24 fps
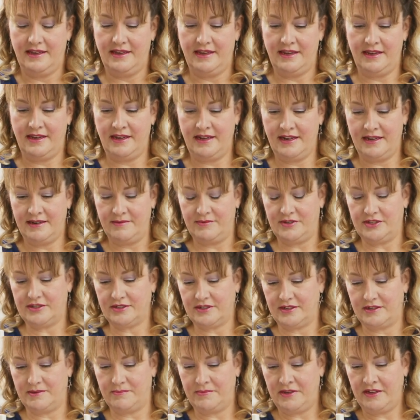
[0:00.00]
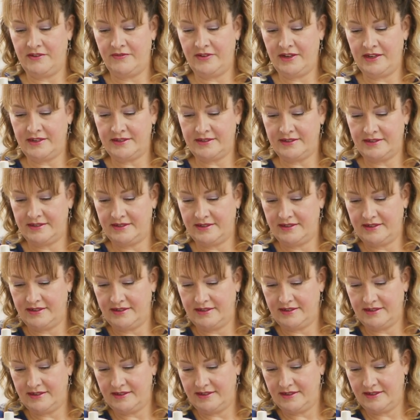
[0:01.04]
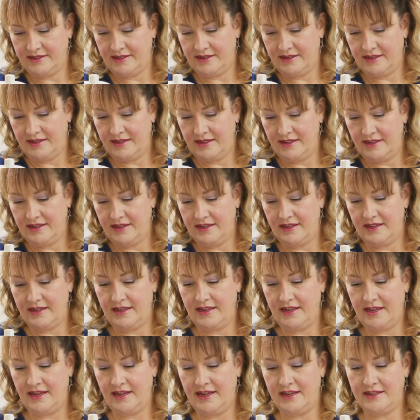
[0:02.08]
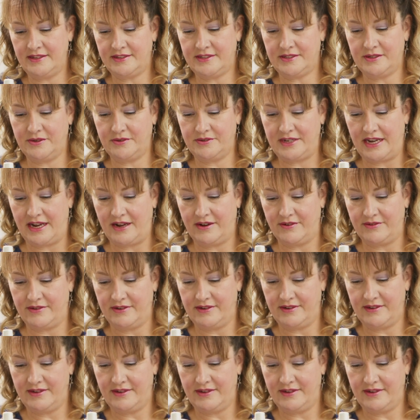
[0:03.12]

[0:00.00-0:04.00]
And I'm just going to pivot and sew down.